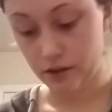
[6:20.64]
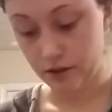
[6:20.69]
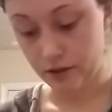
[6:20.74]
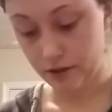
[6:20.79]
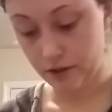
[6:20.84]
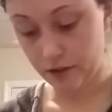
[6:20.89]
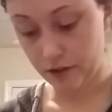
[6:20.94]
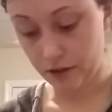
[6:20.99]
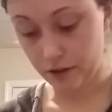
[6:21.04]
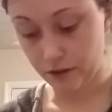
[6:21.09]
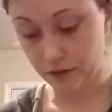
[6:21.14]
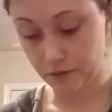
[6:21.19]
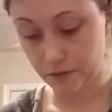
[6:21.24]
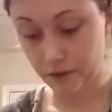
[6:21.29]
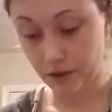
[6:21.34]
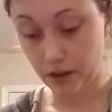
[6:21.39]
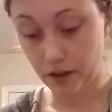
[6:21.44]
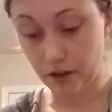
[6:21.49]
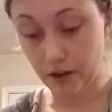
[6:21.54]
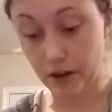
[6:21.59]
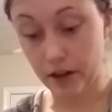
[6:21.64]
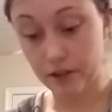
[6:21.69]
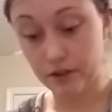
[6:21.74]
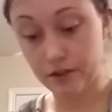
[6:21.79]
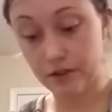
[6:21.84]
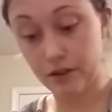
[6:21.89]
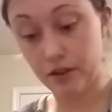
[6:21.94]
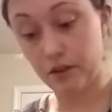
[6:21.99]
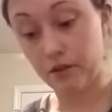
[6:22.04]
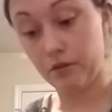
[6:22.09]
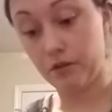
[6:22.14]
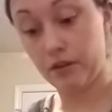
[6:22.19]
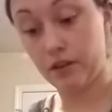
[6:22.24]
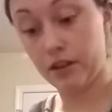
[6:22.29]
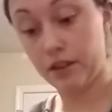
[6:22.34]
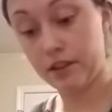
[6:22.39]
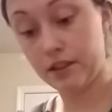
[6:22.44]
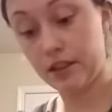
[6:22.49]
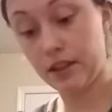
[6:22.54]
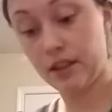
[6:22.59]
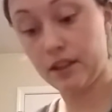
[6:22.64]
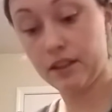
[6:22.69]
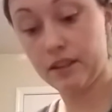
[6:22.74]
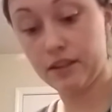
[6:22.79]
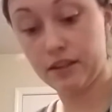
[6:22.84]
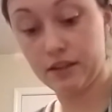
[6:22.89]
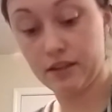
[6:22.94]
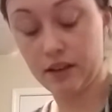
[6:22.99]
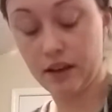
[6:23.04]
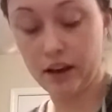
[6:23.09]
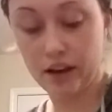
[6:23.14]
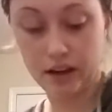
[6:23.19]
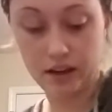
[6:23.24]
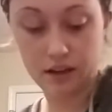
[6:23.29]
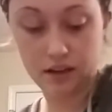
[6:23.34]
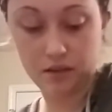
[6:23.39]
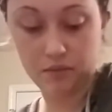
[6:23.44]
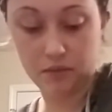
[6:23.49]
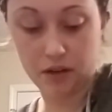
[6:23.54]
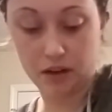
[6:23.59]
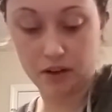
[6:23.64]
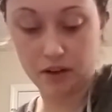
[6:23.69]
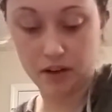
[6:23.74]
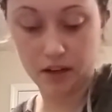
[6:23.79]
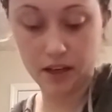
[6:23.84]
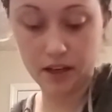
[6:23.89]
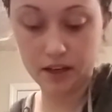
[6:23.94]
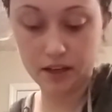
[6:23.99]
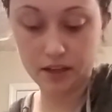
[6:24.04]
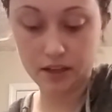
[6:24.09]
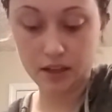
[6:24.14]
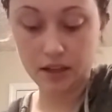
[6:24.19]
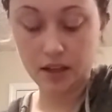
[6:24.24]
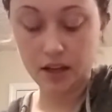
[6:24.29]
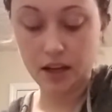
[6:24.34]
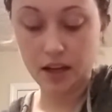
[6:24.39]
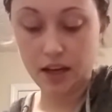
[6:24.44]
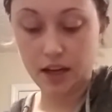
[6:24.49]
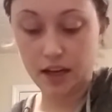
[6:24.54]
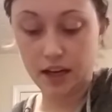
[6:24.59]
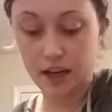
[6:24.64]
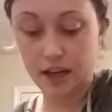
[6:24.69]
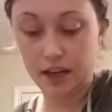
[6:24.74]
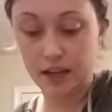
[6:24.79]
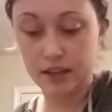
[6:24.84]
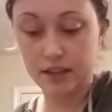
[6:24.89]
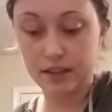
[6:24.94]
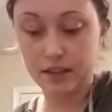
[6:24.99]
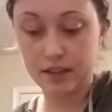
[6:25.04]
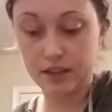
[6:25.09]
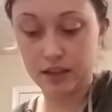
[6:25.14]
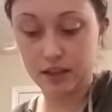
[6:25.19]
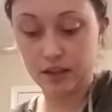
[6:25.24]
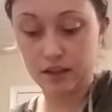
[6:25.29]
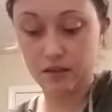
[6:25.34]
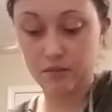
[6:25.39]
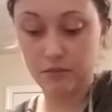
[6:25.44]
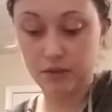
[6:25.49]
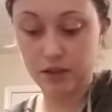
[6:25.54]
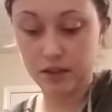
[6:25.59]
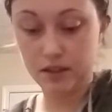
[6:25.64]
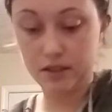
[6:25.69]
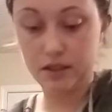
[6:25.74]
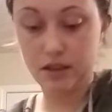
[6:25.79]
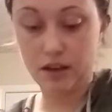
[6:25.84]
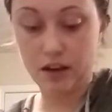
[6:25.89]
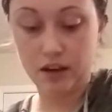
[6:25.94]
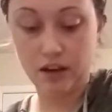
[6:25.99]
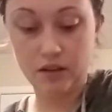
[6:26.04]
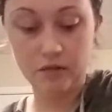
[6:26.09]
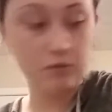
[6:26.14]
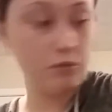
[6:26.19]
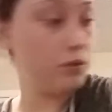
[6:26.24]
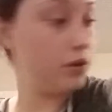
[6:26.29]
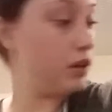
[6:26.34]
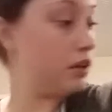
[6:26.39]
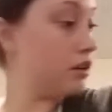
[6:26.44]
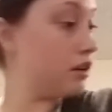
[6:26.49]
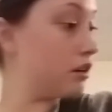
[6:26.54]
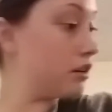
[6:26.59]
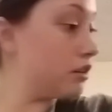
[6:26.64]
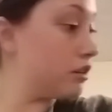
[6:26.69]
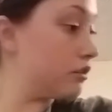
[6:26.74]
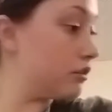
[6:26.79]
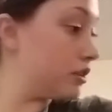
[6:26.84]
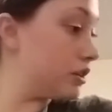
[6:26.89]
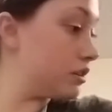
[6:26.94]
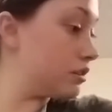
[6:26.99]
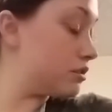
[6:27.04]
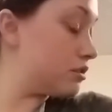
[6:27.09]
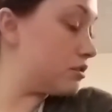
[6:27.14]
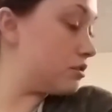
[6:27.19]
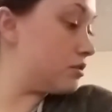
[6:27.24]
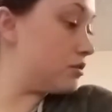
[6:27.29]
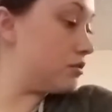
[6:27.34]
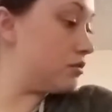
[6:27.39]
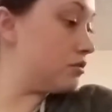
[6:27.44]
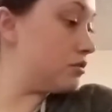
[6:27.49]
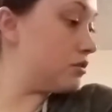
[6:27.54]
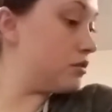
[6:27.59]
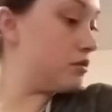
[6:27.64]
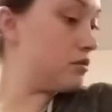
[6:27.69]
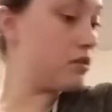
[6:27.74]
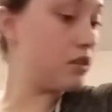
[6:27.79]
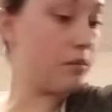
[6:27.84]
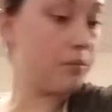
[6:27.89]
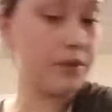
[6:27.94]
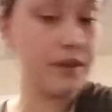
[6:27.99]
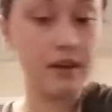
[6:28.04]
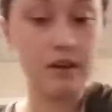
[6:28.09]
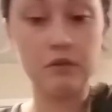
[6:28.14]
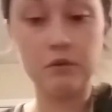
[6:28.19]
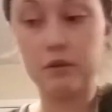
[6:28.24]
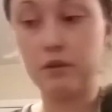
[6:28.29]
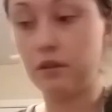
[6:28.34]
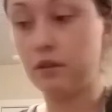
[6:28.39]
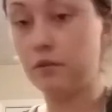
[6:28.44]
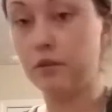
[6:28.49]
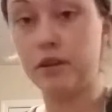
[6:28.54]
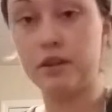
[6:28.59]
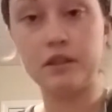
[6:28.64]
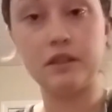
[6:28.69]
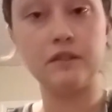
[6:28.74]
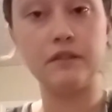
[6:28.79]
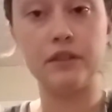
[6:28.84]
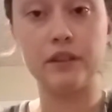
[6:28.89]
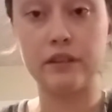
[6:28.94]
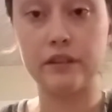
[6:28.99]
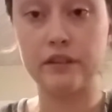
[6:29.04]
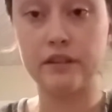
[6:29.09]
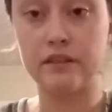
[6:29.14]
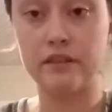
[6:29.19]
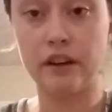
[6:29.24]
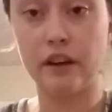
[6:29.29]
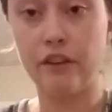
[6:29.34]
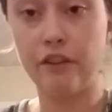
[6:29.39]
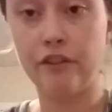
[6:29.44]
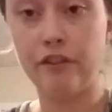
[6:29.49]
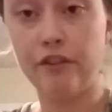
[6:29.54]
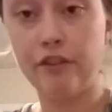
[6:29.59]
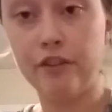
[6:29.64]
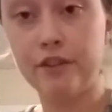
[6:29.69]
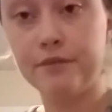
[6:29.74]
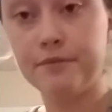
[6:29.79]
So, alright, so we're going to set this aside and marinate, and in the meantime we are going to do something with the rest of this stuff.